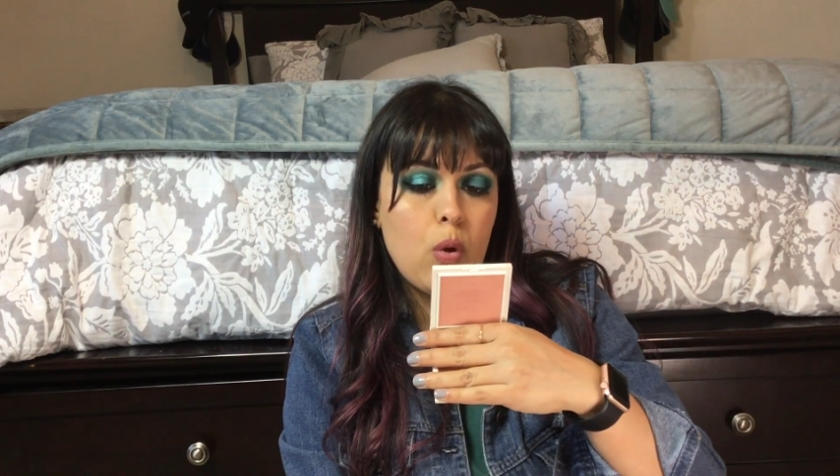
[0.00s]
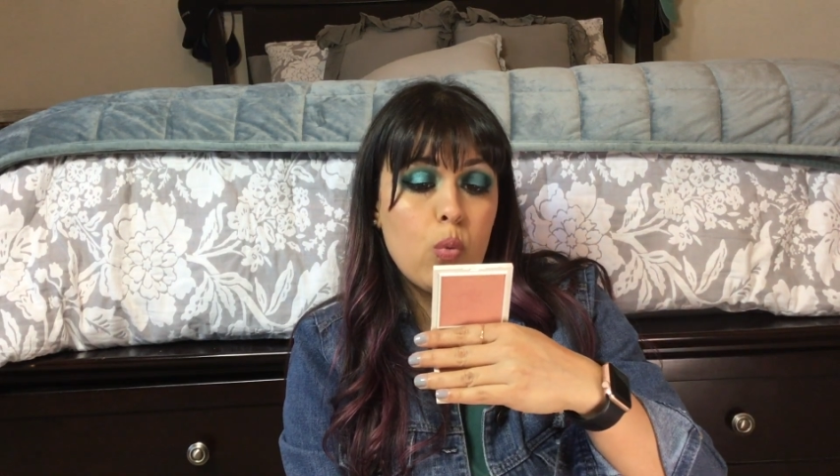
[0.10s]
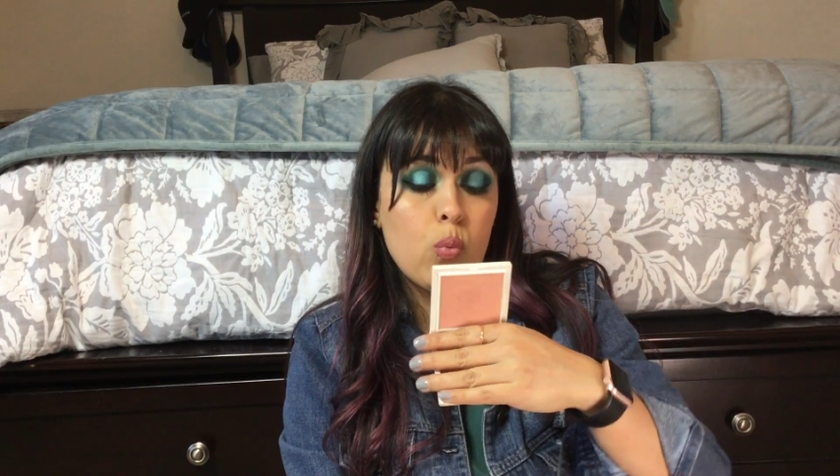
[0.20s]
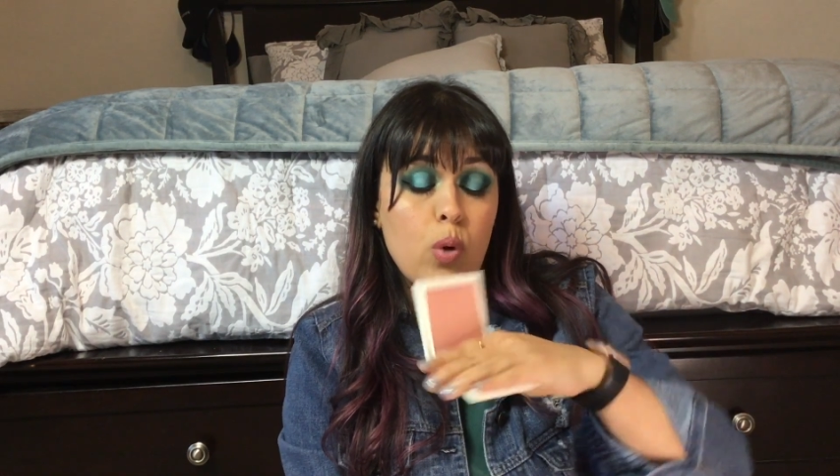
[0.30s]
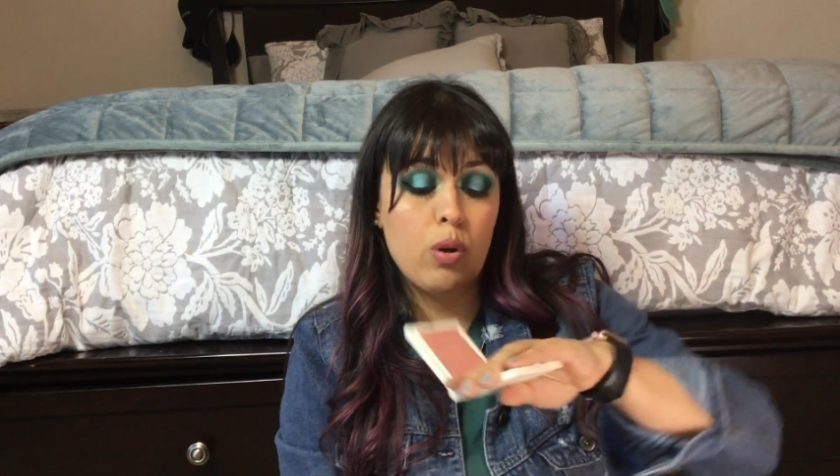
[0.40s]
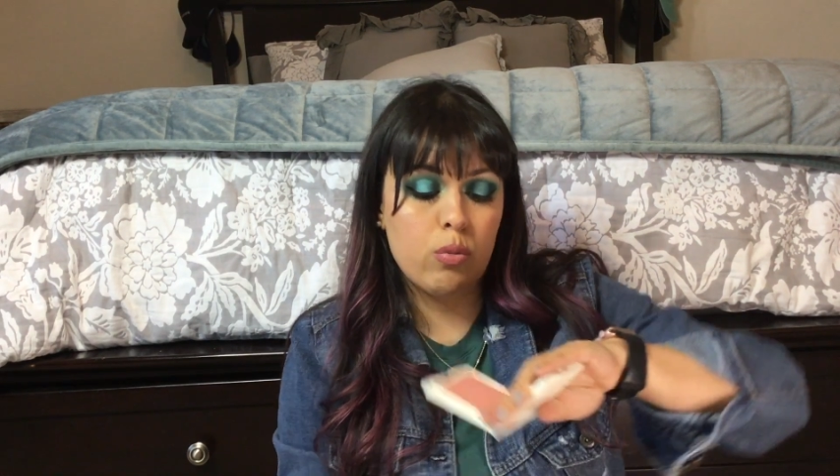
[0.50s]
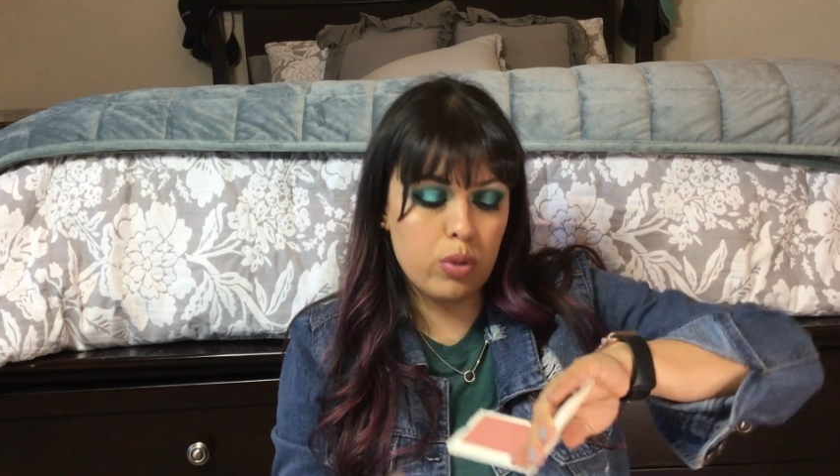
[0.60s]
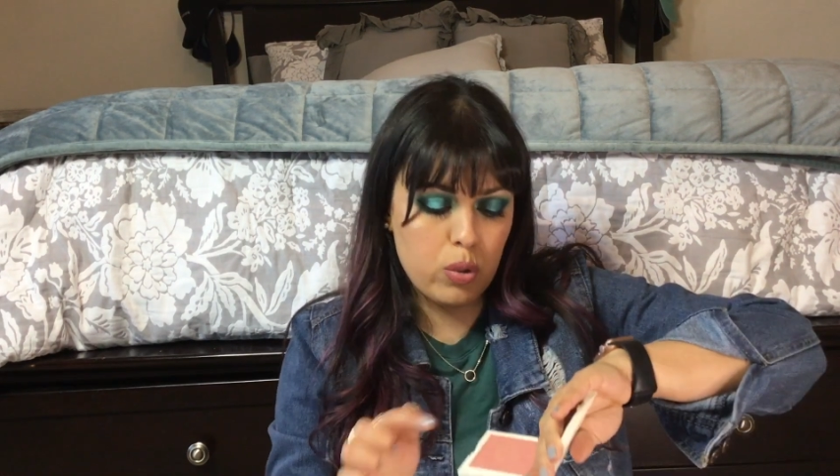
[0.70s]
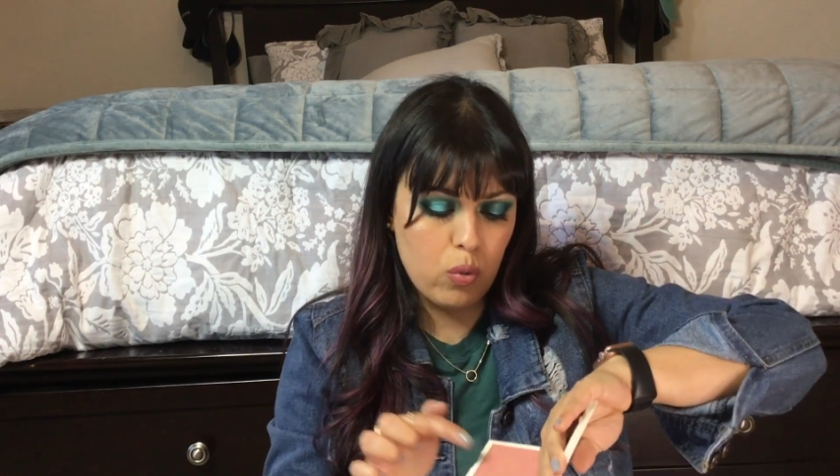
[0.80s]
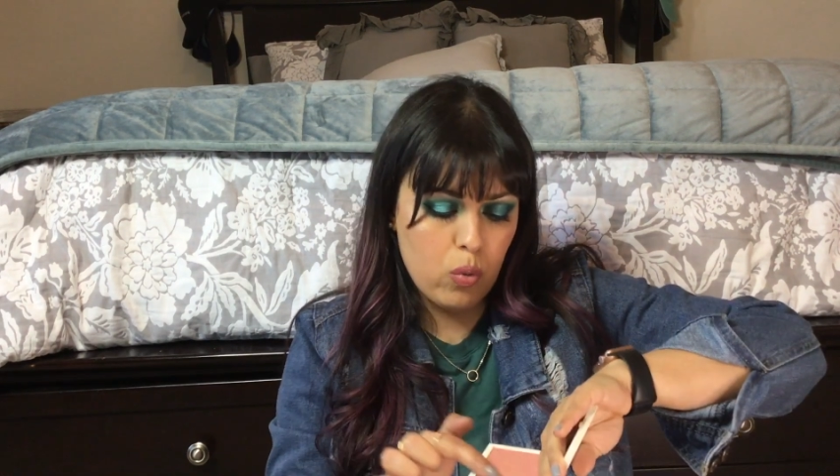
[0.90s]

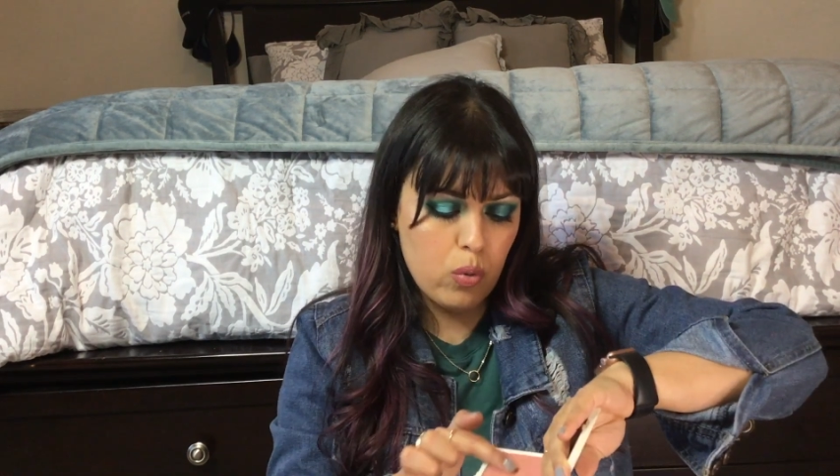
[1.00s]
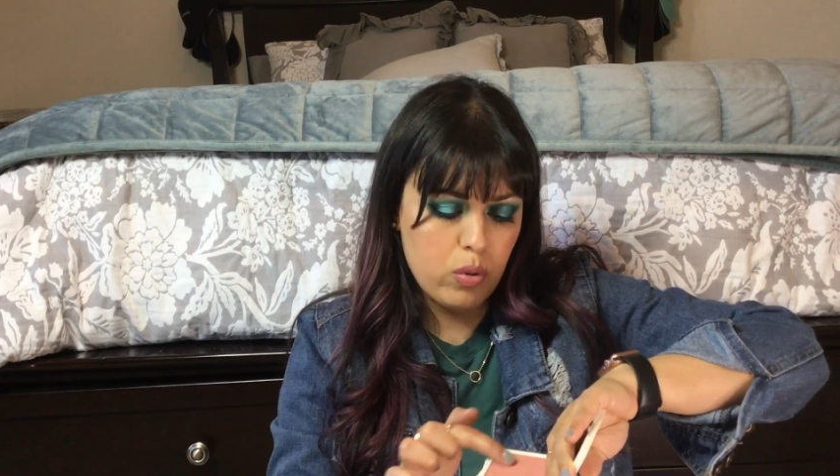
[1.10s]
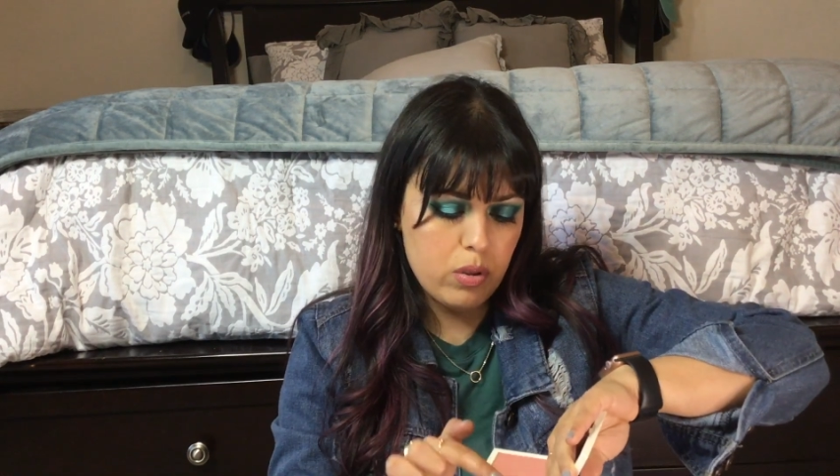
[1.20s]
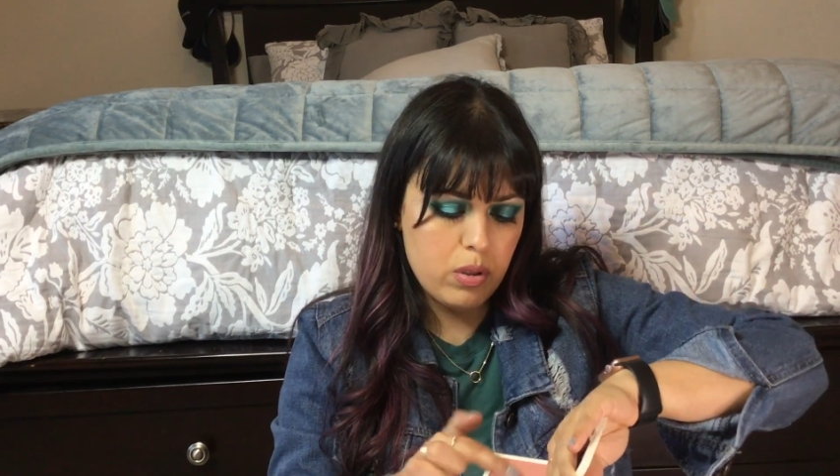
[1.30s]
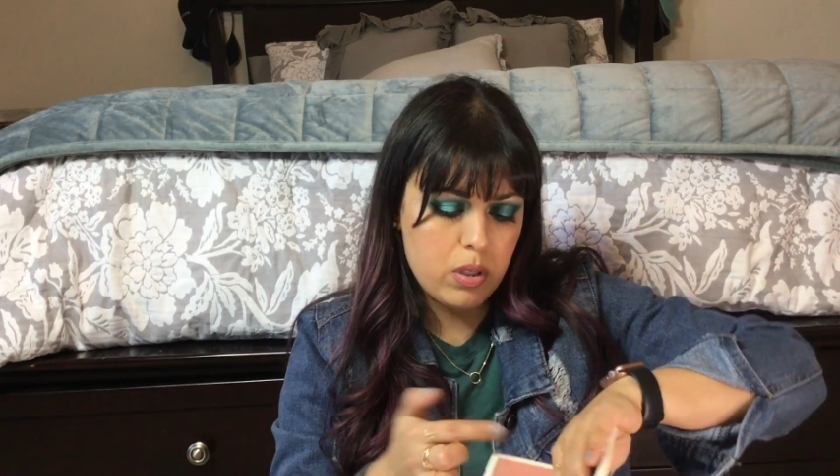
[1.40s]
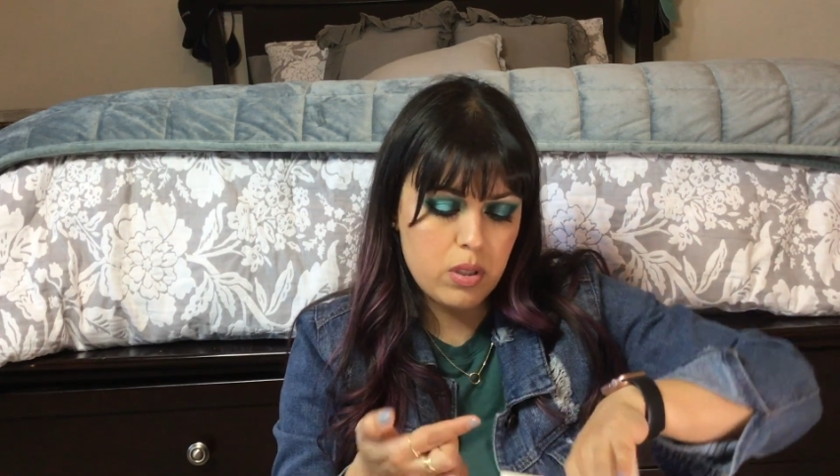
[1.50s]
Rose Gold.